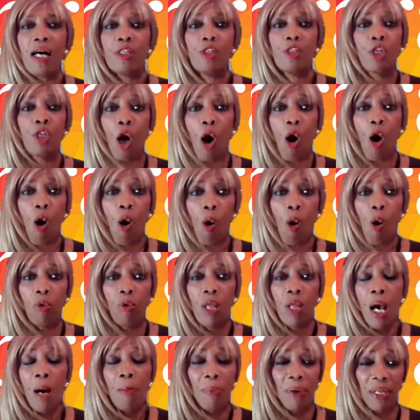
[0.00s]
us
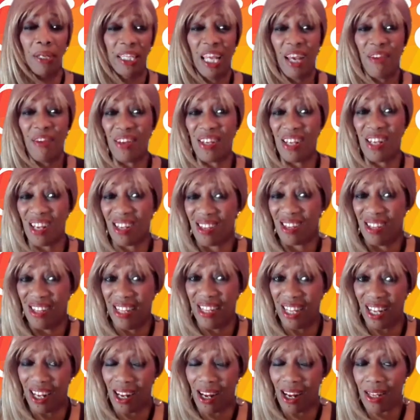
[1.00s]
gold but giving
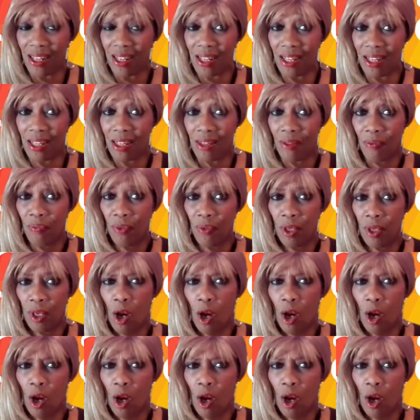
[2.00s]
us dust?